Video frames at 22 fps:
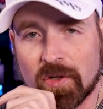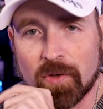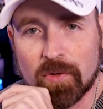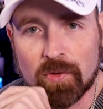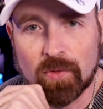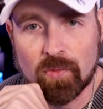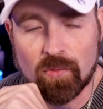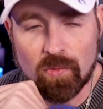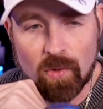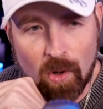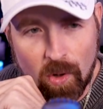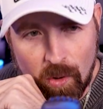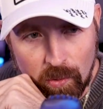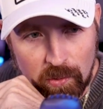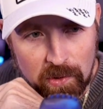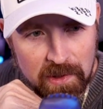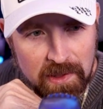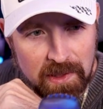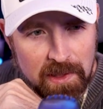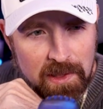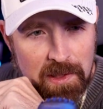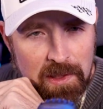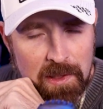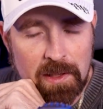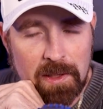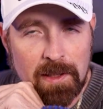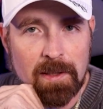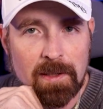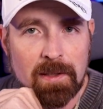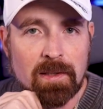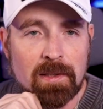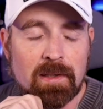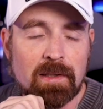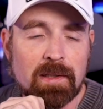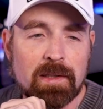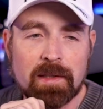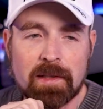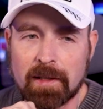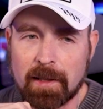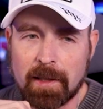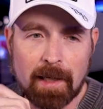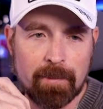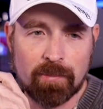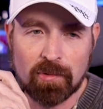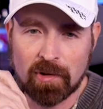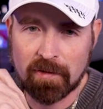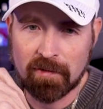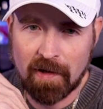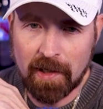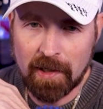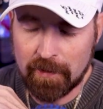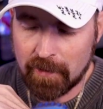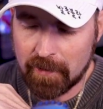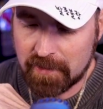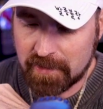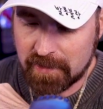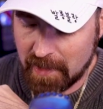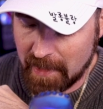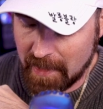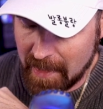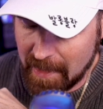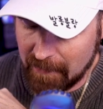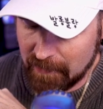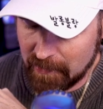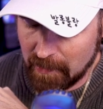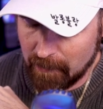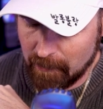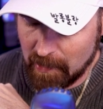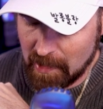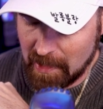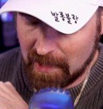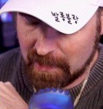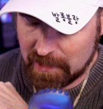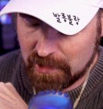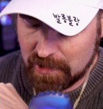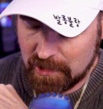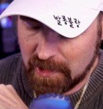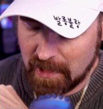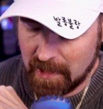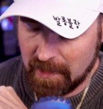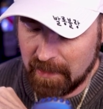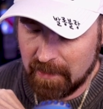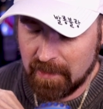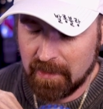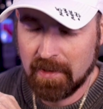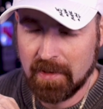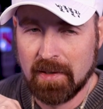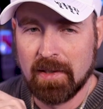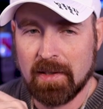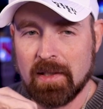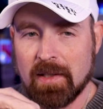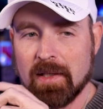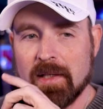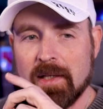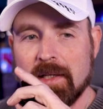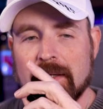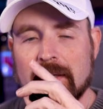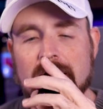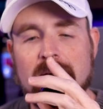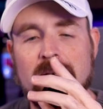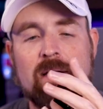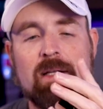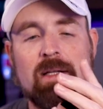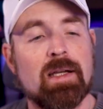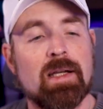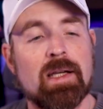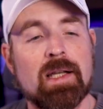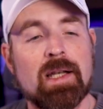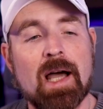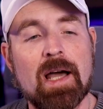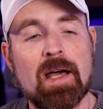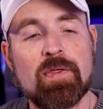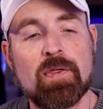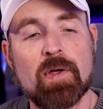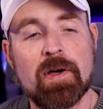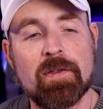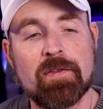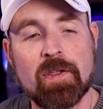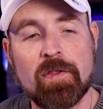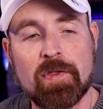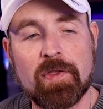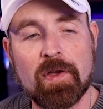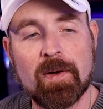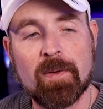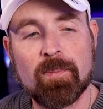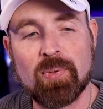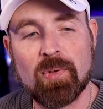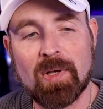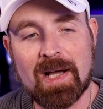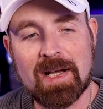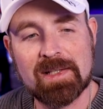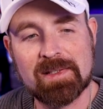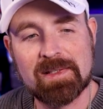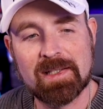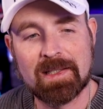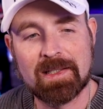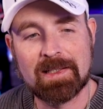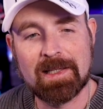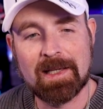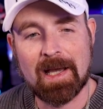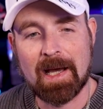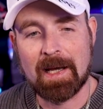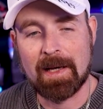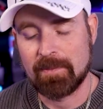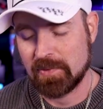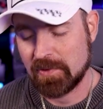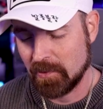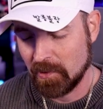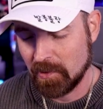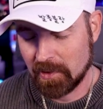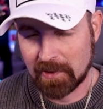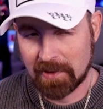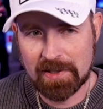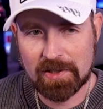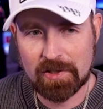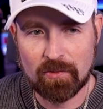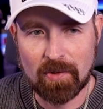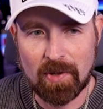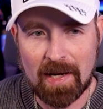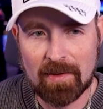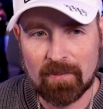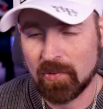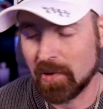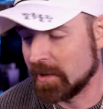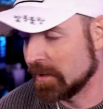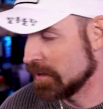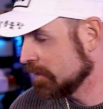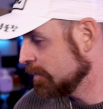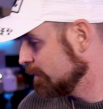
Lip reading: Neroli, and a couple of others that I haven't unboxed yet. And I thought that their plastic caps, so let's grab one.